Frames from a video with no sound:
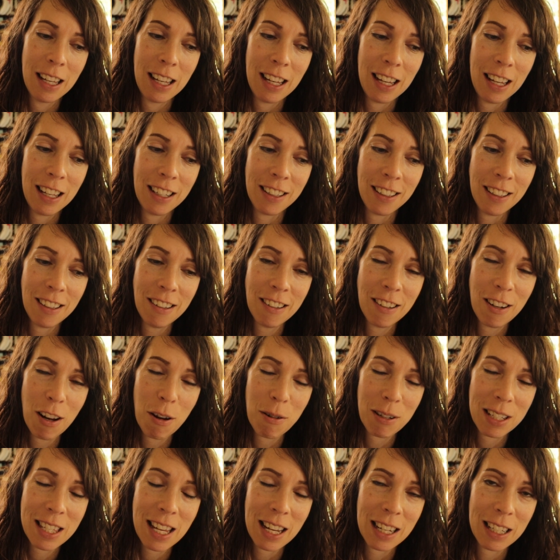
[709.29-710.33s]
And I don't know
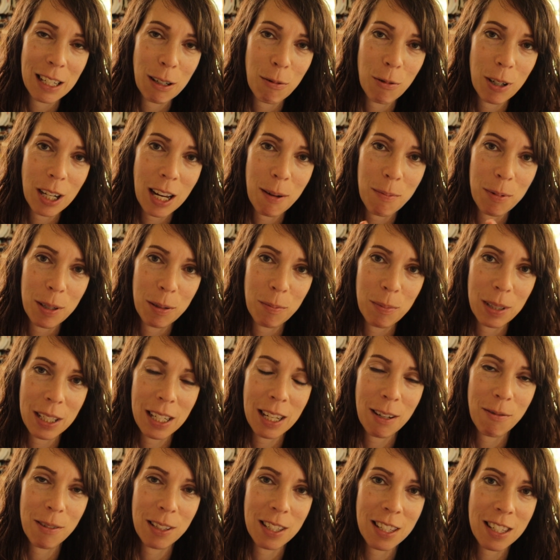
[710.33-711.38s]
exactly what happened, but
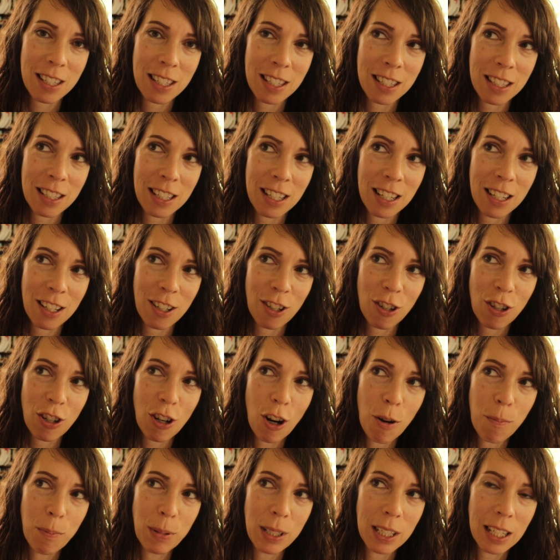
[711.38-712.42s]
he
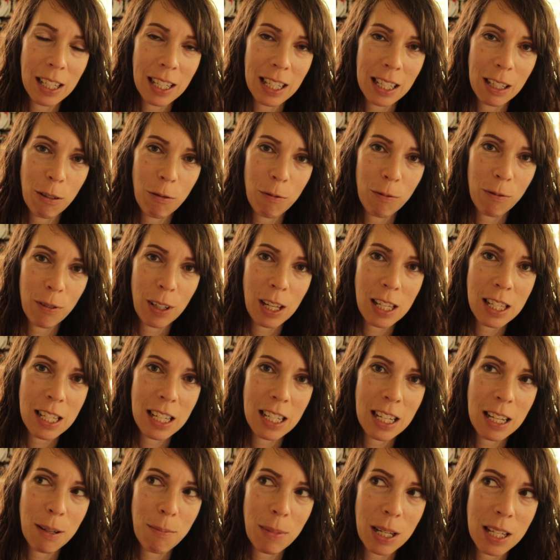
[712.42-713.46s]
chopped a leaf, and
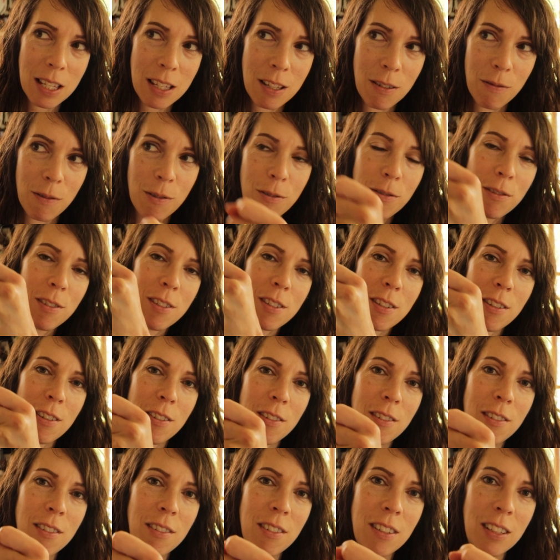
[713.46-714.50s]
then he must have
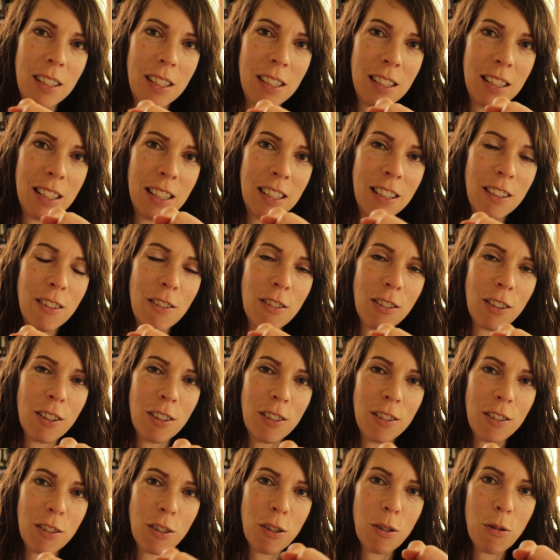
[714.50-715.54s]
also not
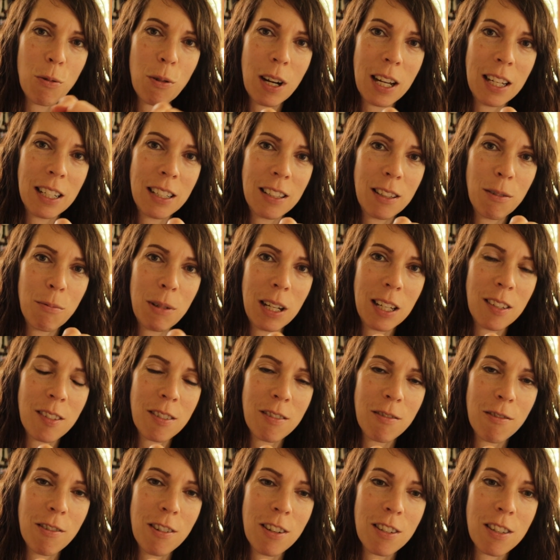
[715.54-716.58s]
gone quite the way
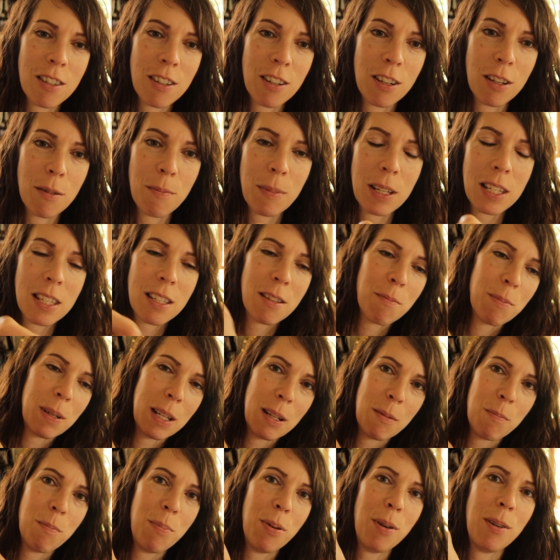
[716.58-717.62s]
through it, so he must have
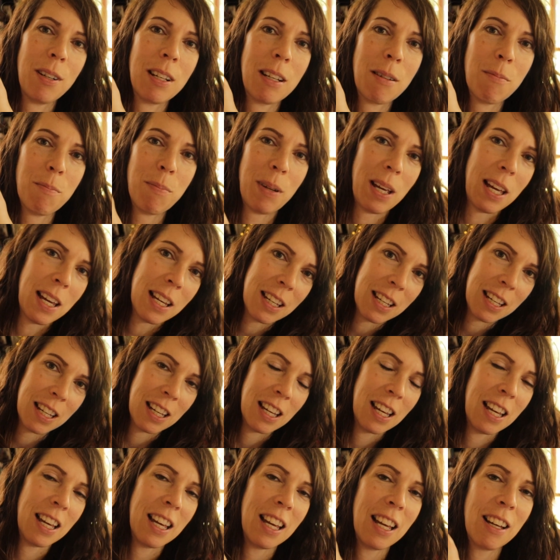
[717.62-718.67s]
been pulling back
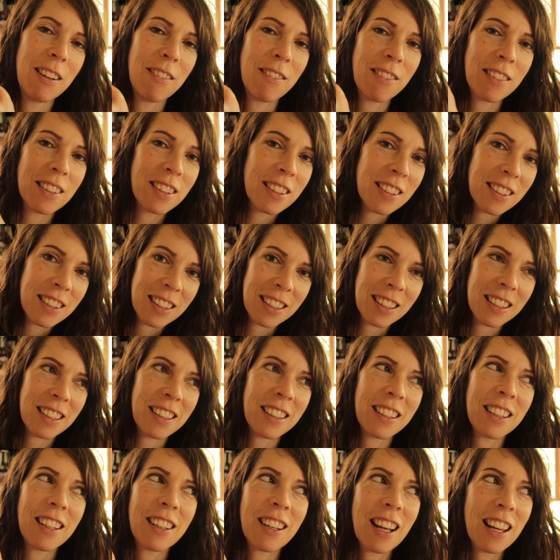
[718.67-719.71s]
with
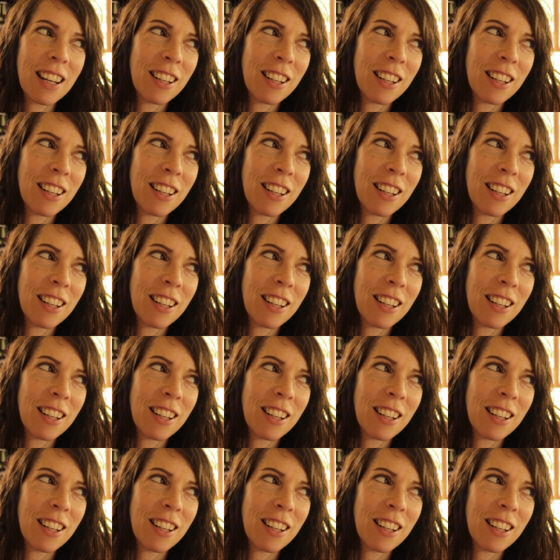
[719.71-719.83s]
a